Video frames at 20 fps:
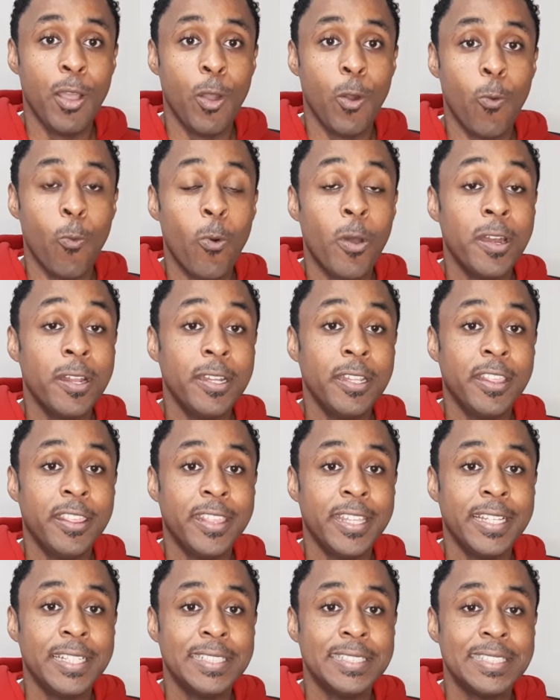One of the
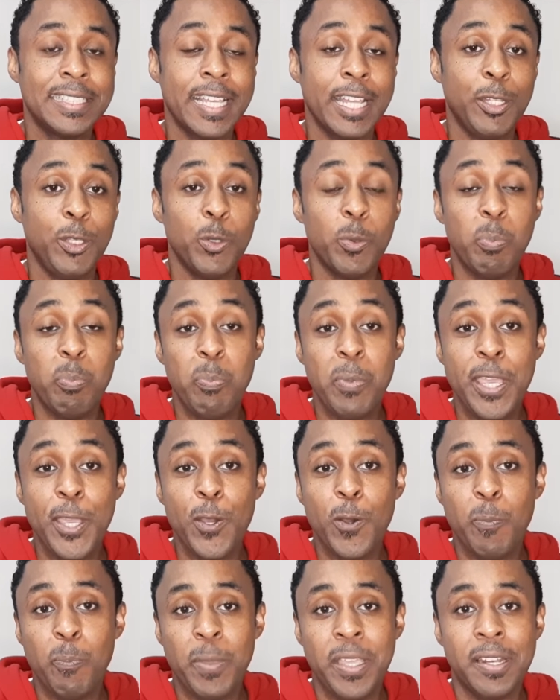things that you may
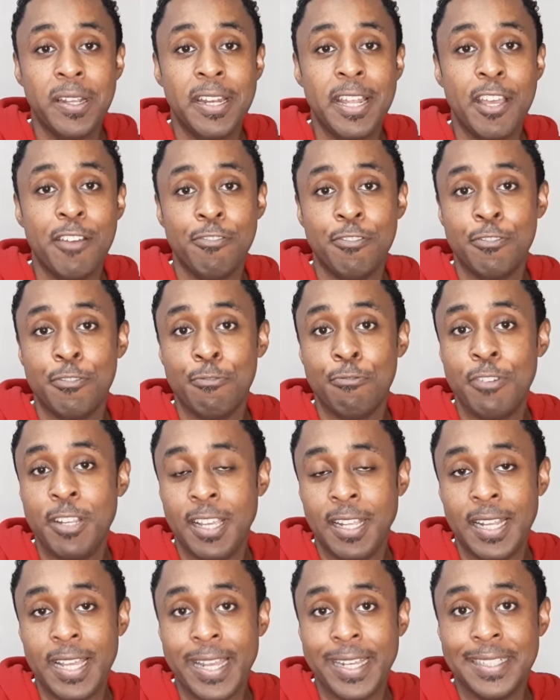or may not have
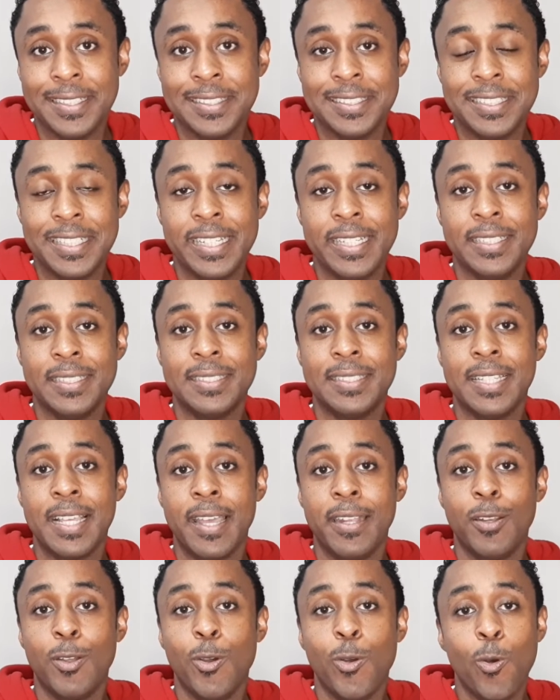realized is that
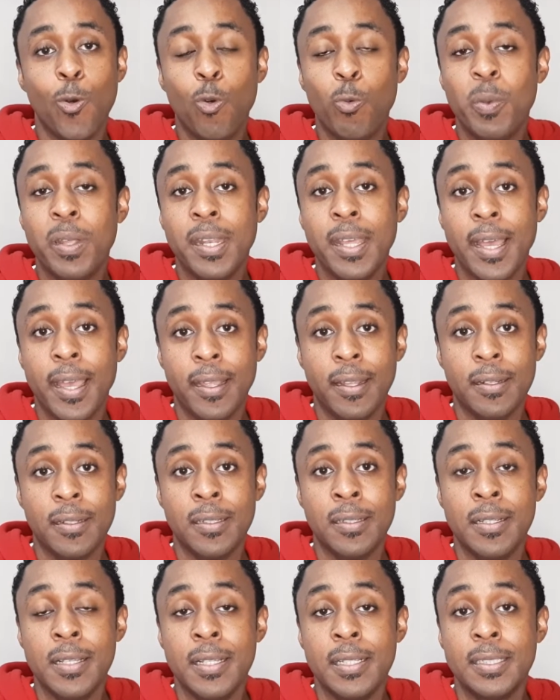Obadiah
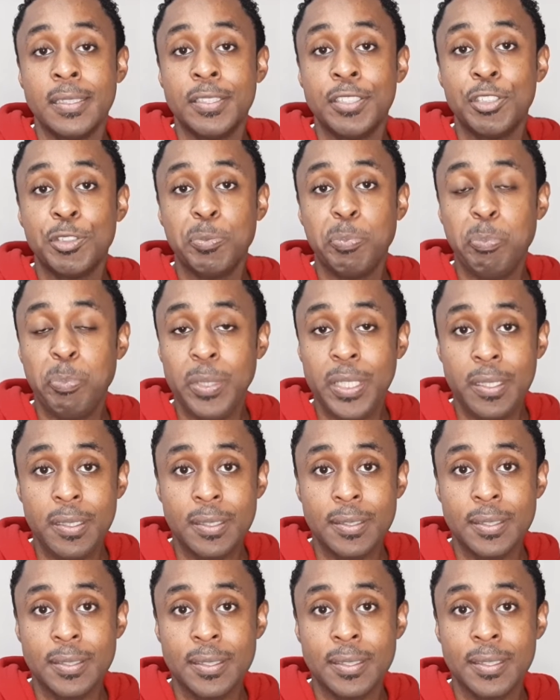
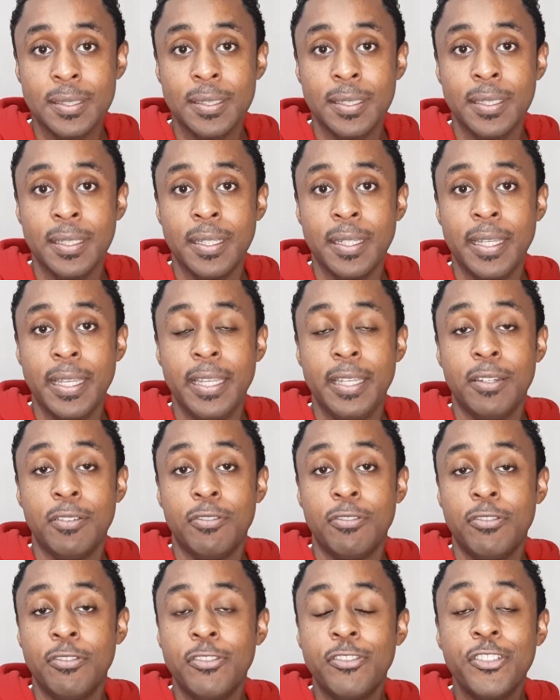speaks in
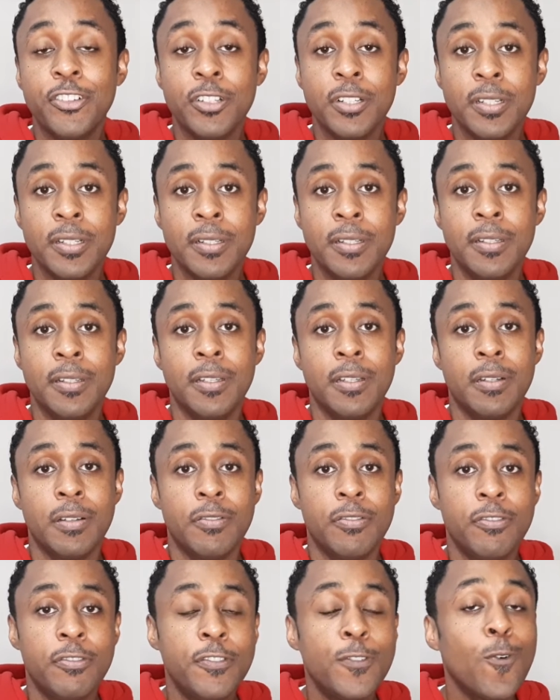full
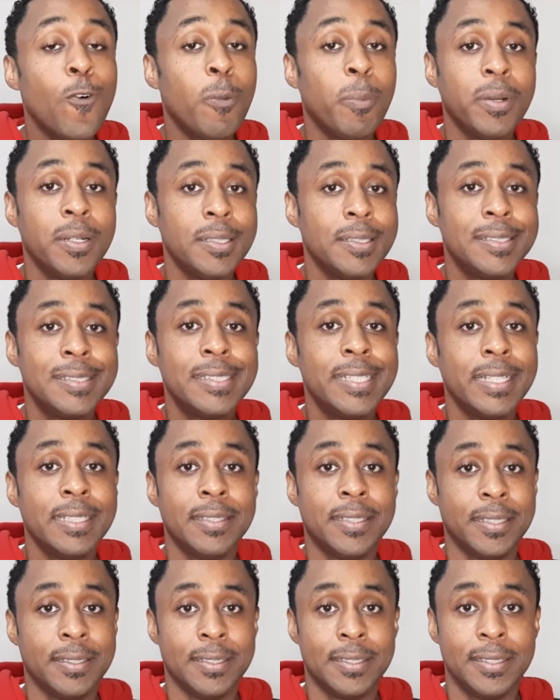formal
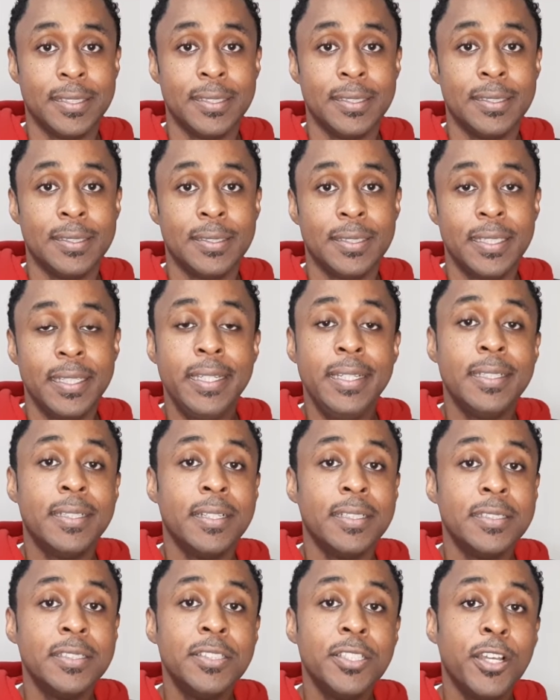sentences. He
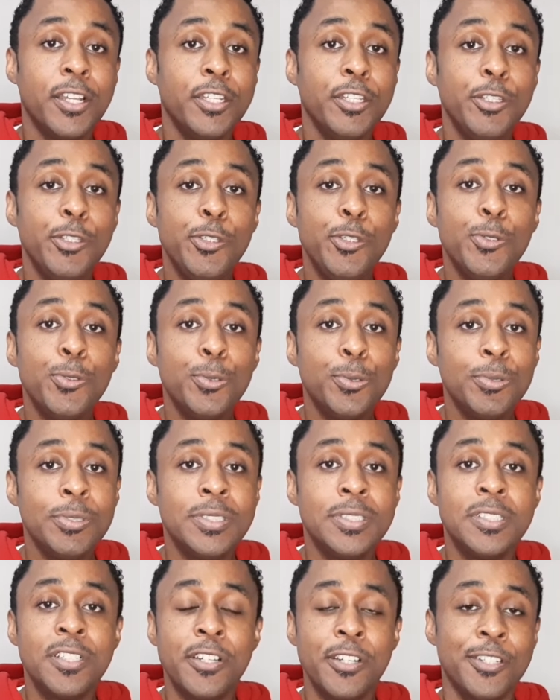does not
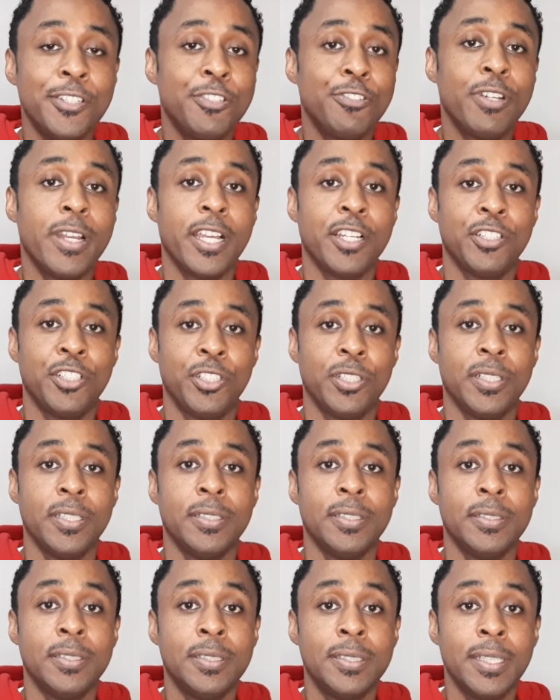use
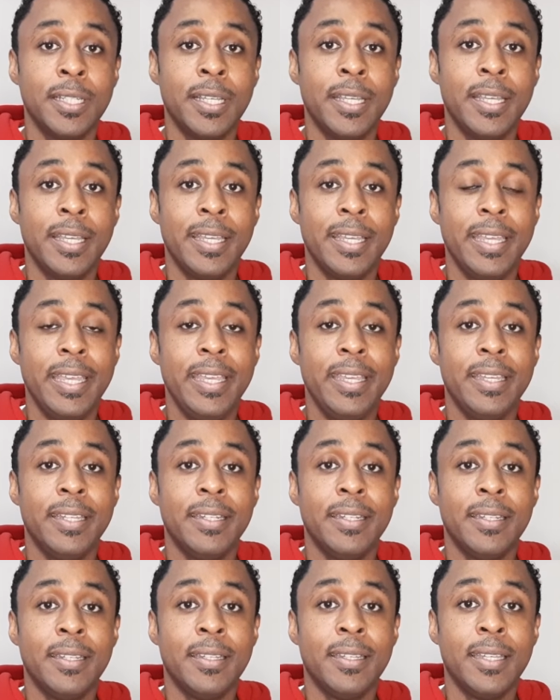contractions
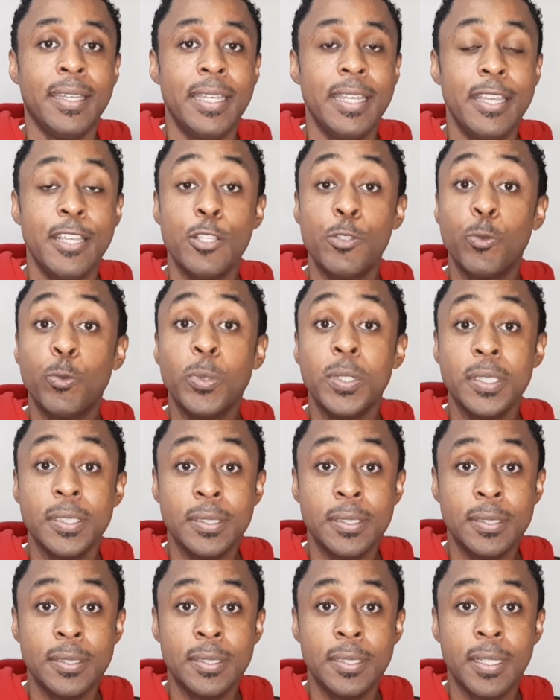in his
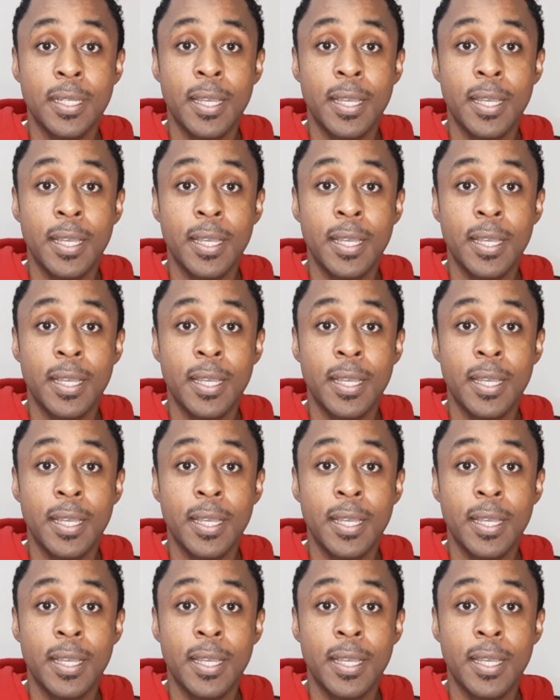words,